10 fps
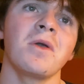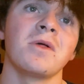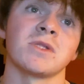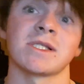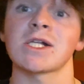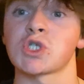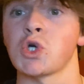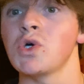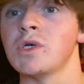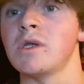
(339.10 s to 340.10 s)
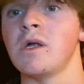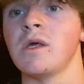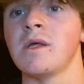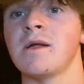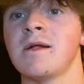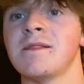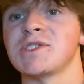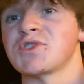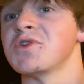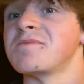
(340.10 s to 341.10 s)
like that's good,
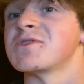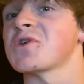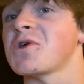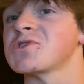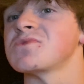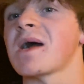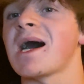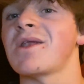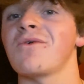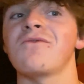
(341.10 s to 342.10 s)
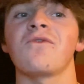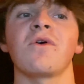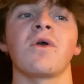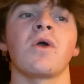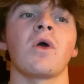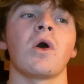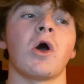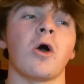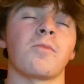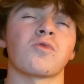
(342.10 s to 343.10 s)
that's good, but it's also kind of
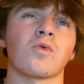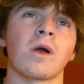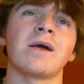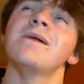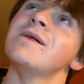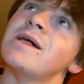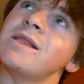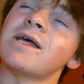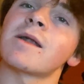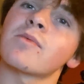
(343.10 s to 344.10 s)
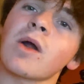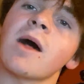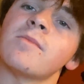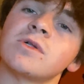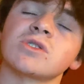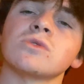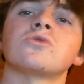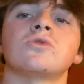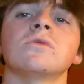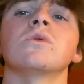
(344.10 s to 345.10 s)
a pro- not a problem, but it's a
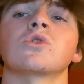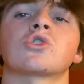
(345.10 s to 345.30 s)
little, a little